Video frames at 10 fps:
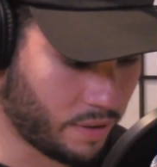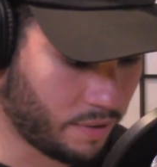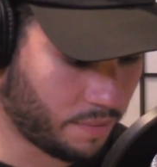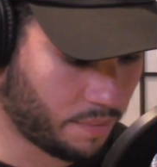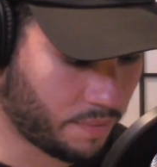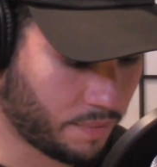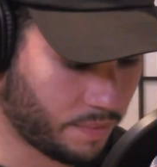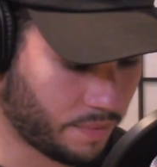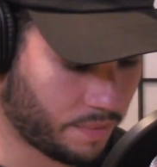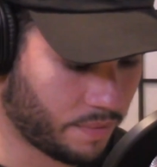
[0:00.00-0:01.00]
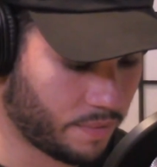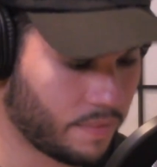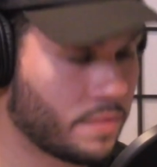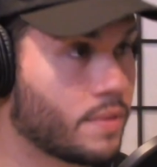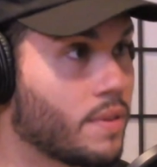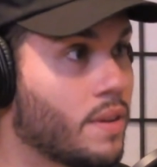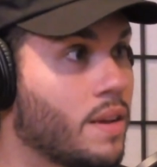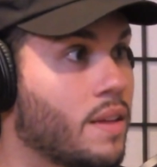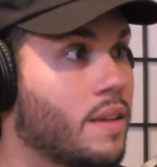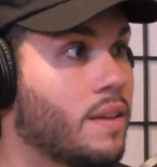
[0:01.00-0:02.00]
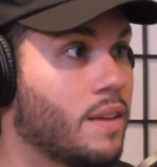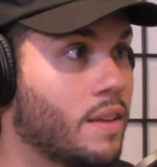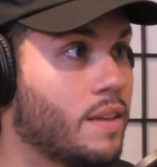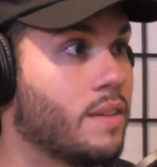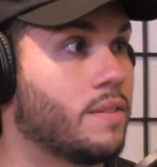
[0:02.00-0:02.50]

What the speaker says: That's definitely a big step.